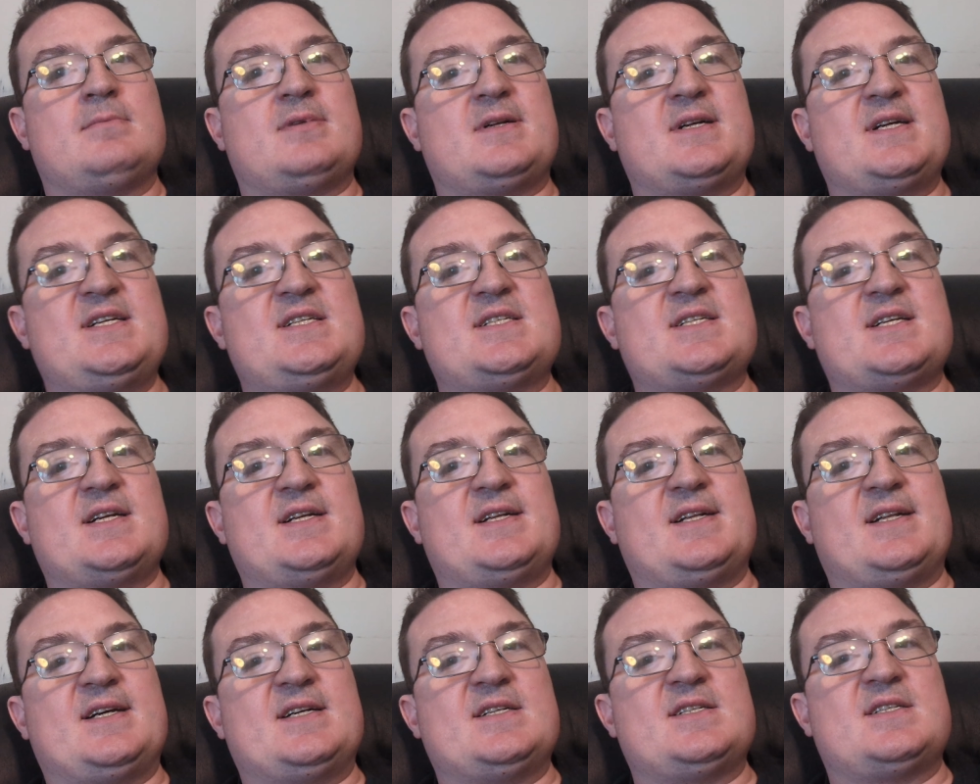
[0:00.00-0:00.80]
Please
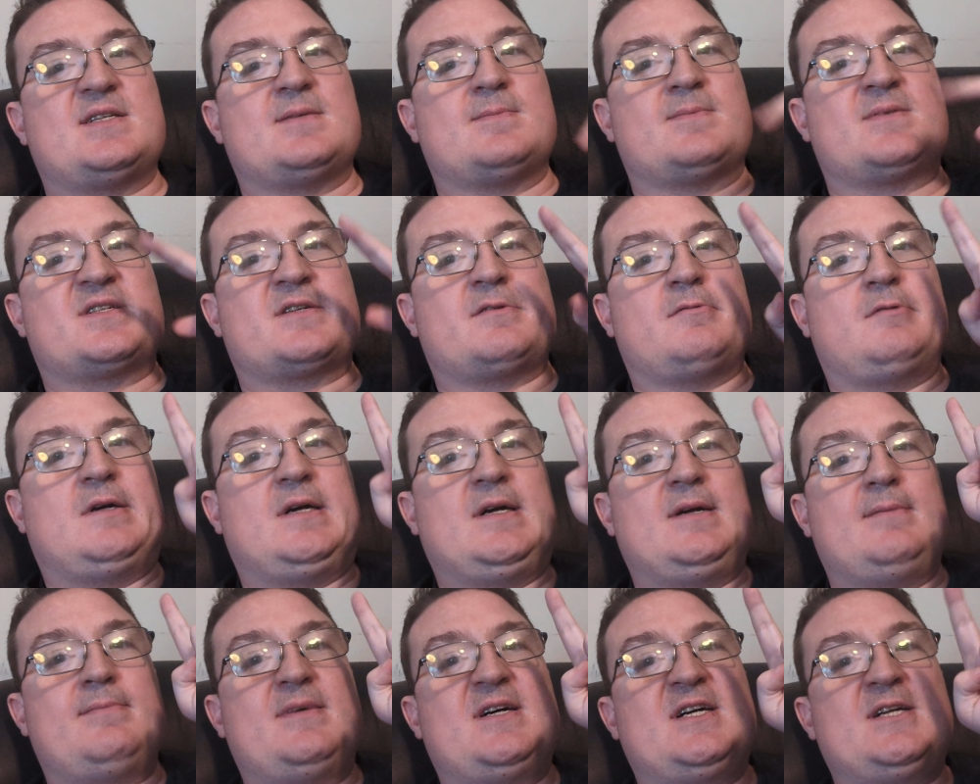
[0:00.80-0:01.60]
hit that
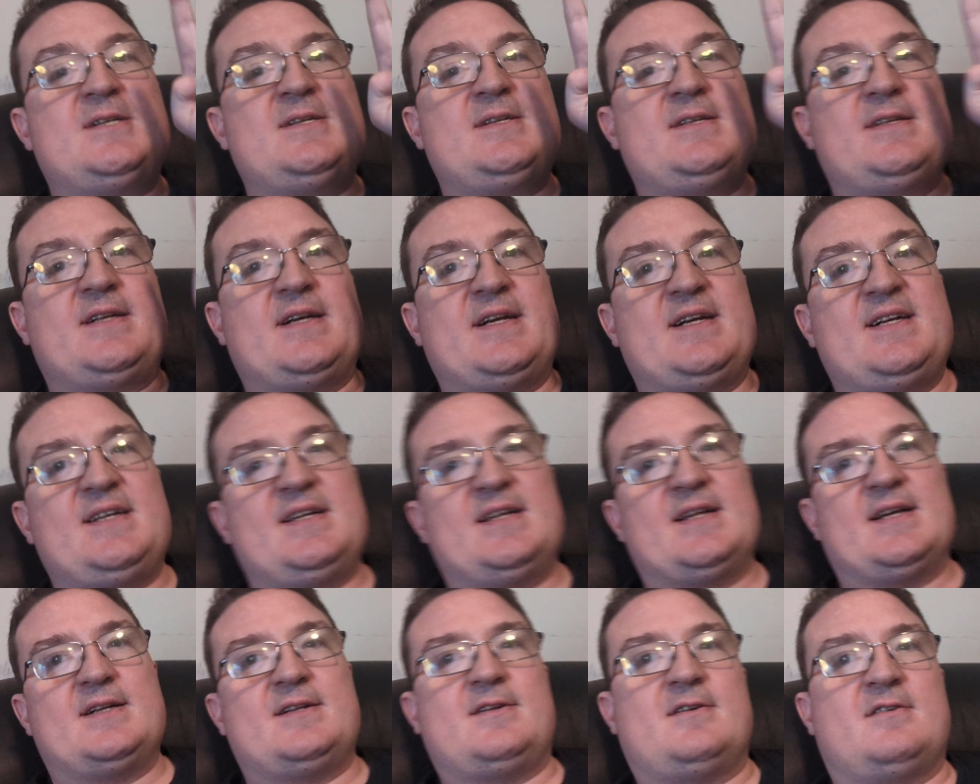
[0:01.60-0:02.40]
subscribe button,
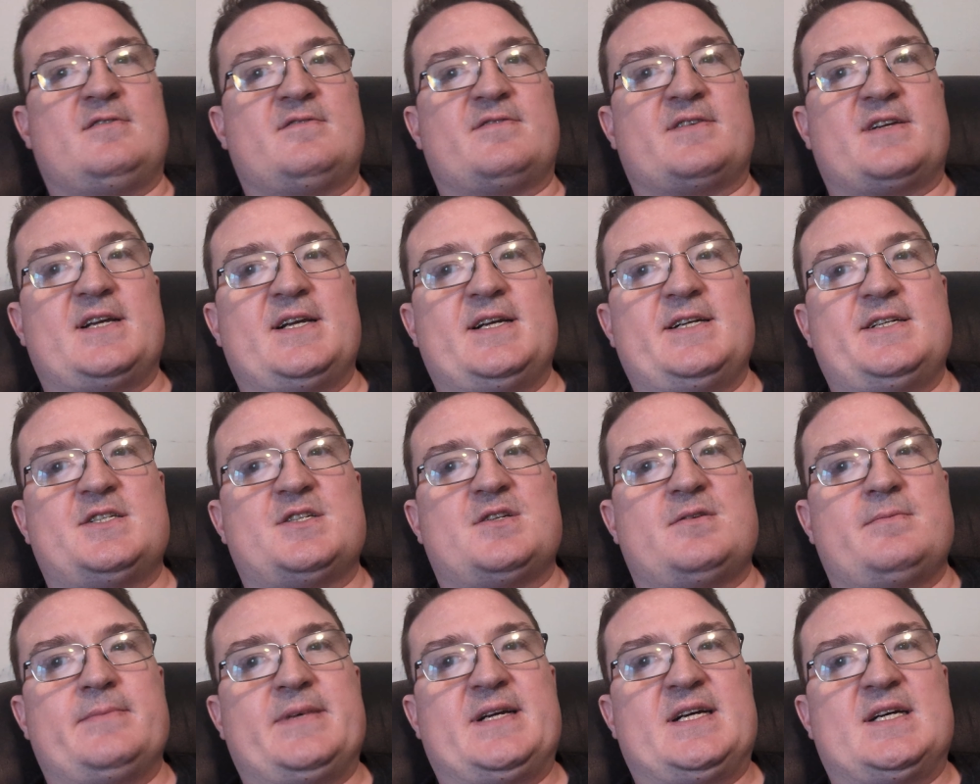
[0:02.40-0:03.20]
ding that
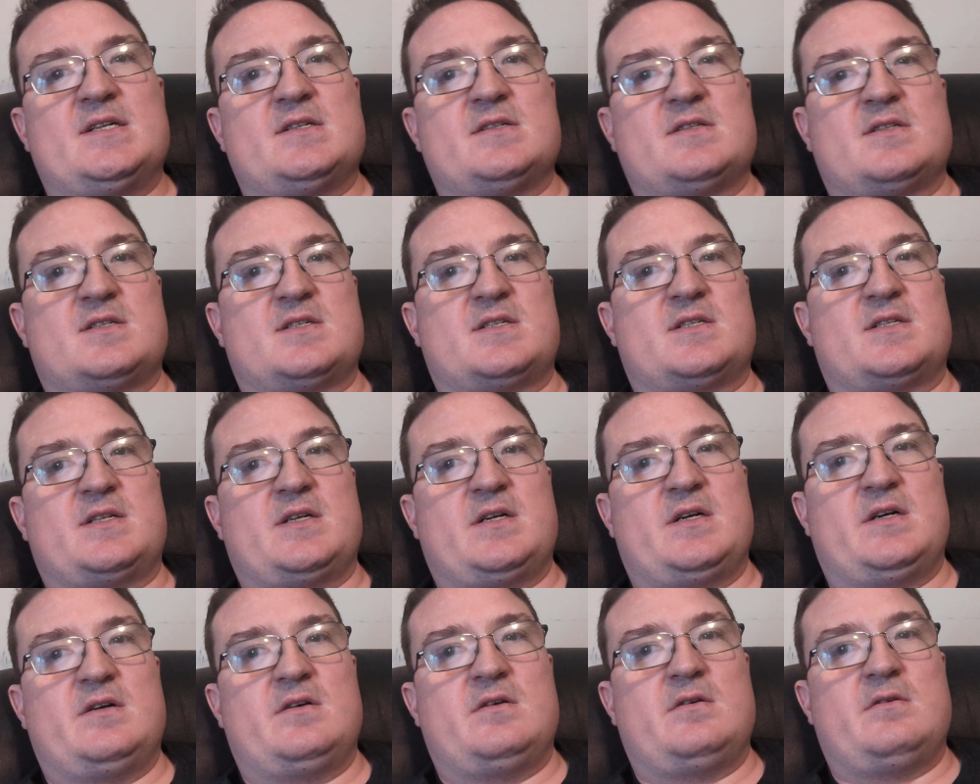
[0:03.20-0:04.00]
notification bell,
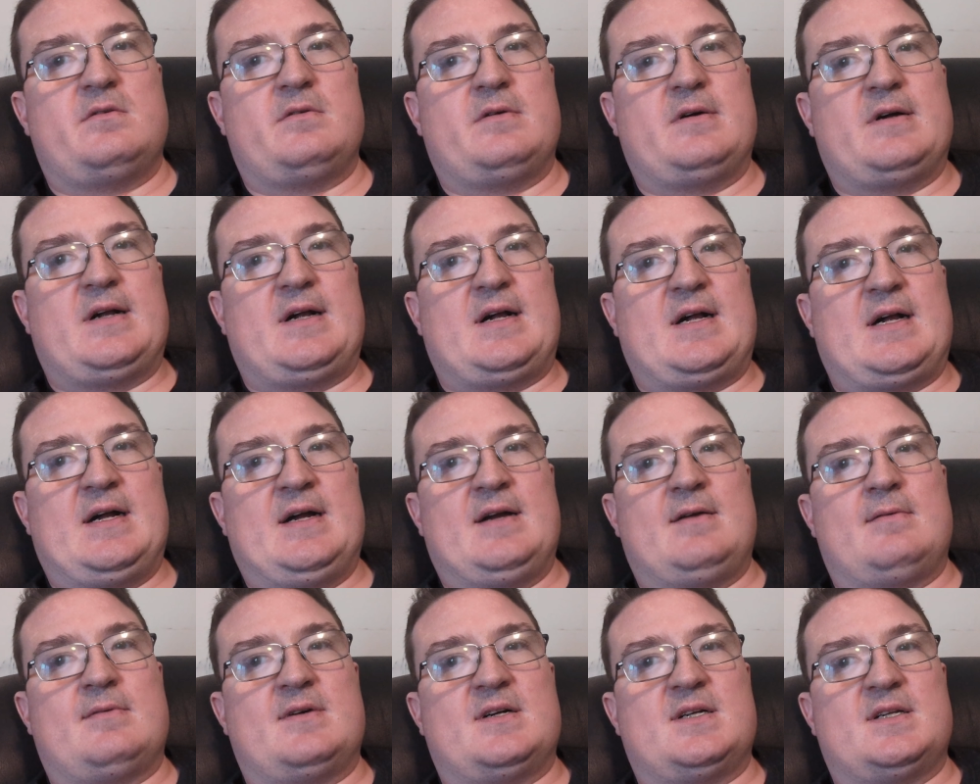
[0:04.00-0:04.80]
so
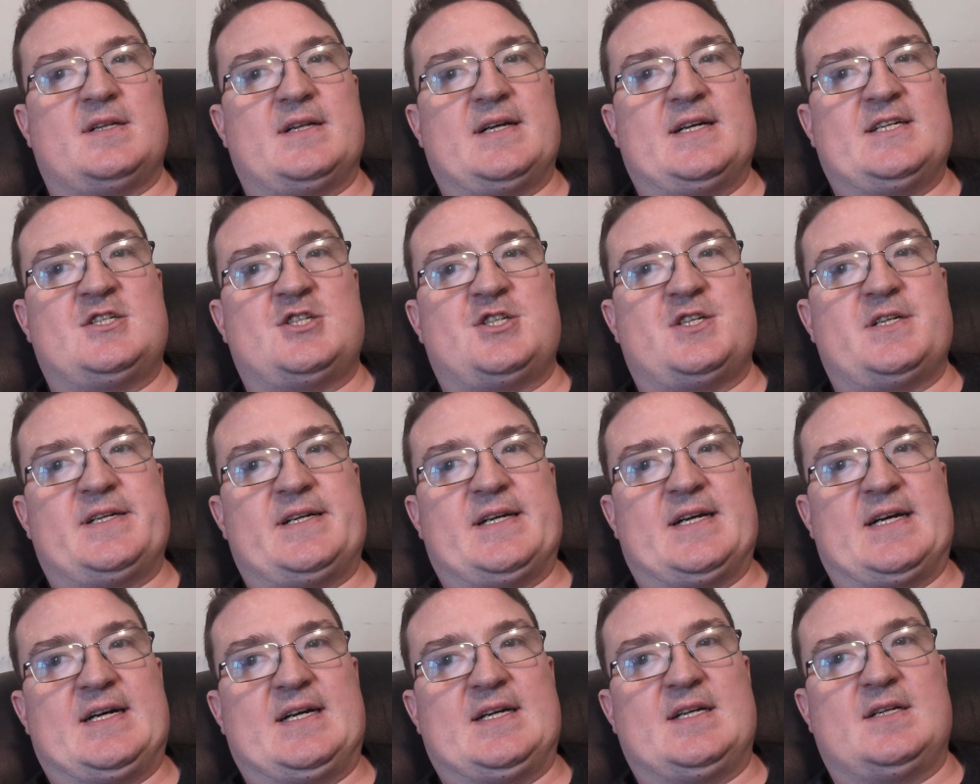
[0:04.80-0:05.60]
I will let you
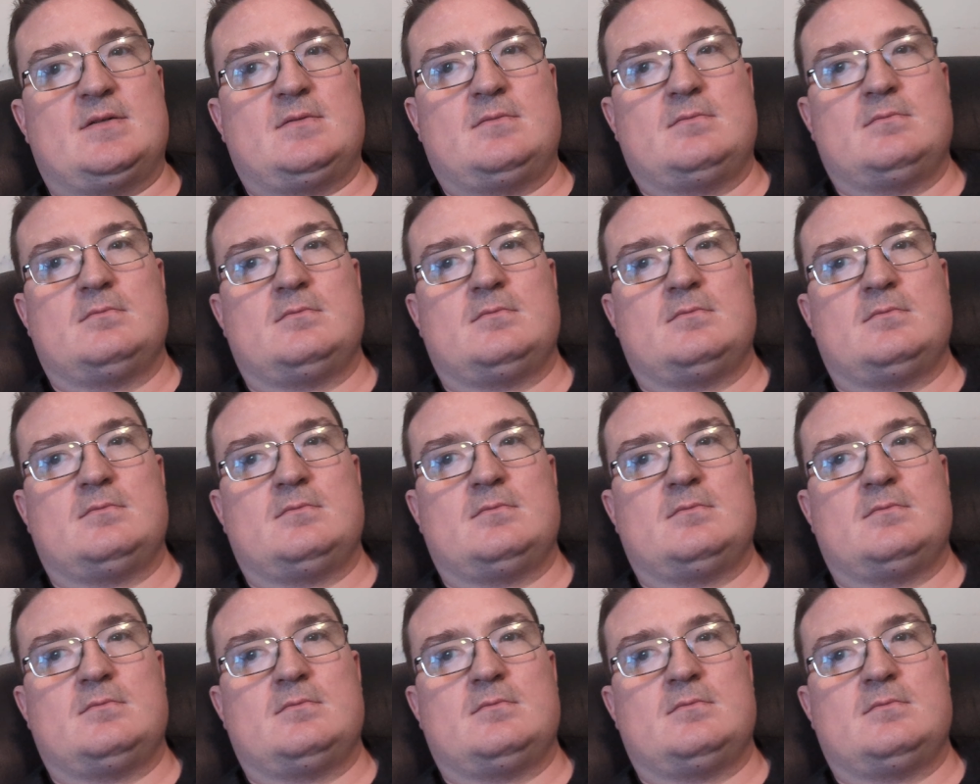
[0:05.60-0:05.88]
go.